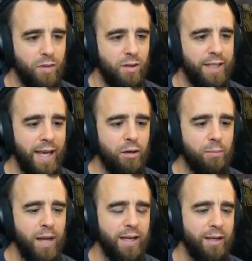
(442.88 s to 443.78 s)
Jaeger
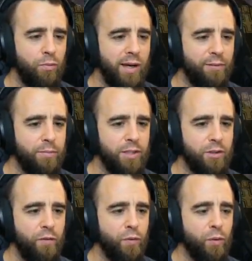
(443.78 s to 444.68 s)
mech and rifleman and
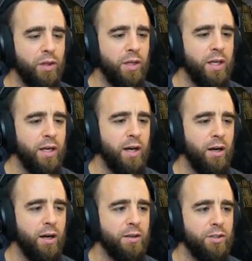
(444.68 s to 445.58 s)
so forth.
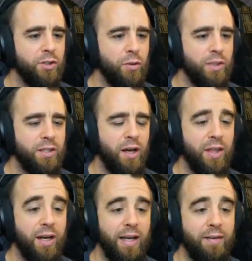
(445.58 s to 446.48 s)
So it's not
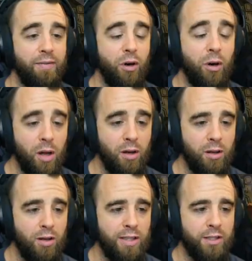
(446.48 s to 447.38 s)
that I have arm lock
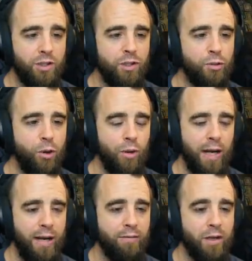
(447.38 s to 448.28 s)
on, it's you don't
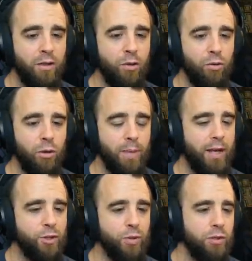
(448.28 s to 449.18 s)
have lower arm
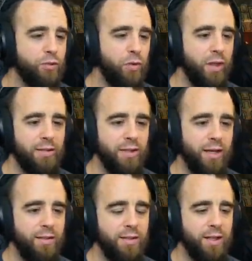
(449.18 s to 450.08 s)
actuators for that
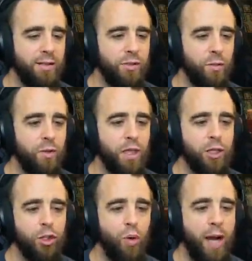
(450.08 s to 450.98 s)
side to side. So
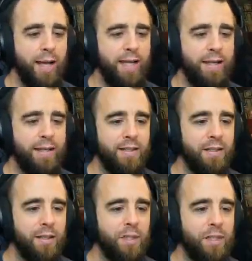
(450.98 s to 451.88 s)
tracking is
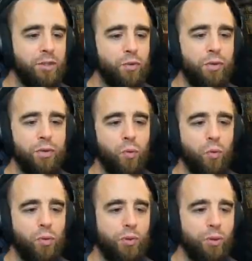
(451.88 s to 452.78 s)
limited to your
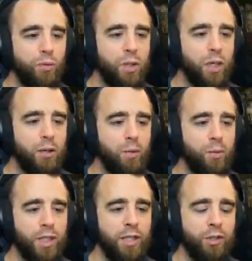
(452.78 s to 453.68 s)
torso
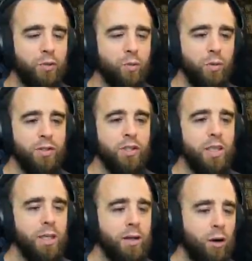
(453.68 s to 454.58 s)
rotation, whereas
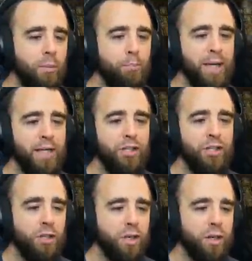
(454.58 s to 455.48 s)
arm pitch,
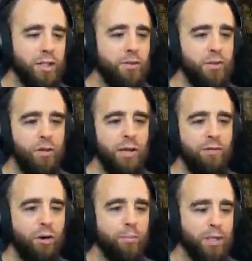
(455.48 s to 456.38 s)
you still have
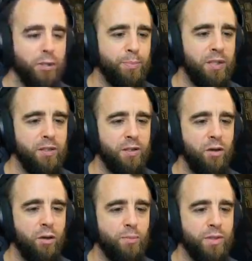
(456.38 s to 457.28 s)
arm pitch because the
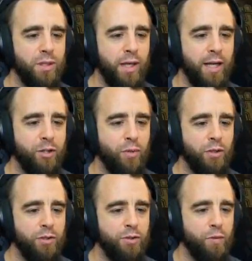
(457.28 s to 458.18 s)
arms and the
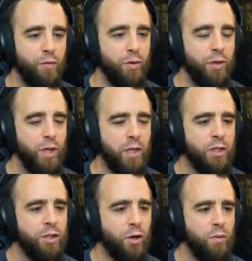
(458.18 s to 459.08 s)
actuators and so forth.
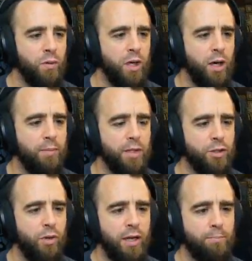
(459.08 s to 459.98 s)
So let's
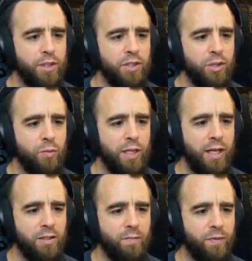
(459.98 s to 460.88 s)
go ahead and position. We
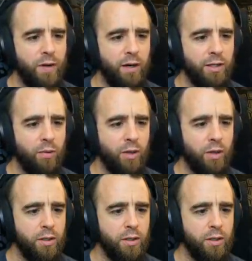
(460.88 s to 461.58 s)
got some firing going on.